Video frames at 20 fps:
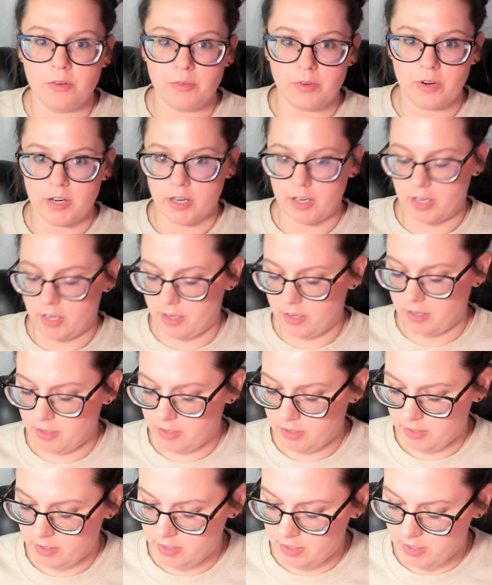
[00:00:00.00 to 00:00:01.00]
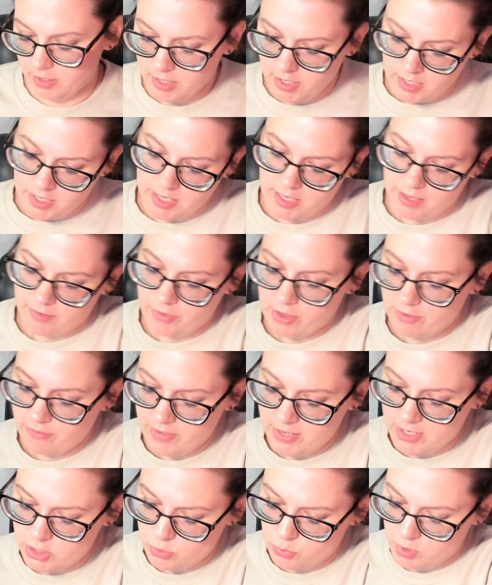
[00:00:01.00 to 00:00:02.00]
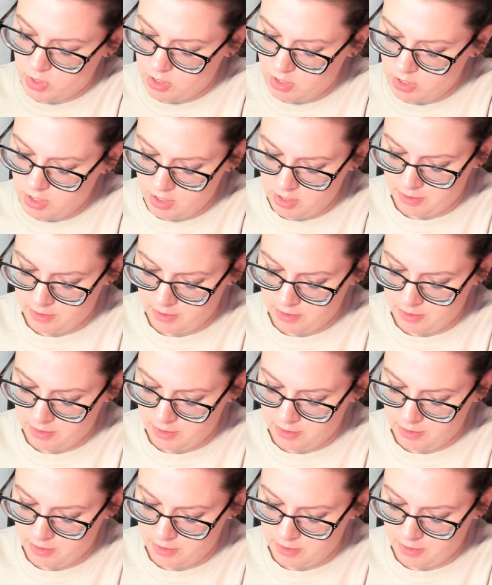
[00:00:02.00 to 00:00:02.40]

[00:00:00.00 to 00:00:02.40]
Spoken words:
we're going to give you a visual.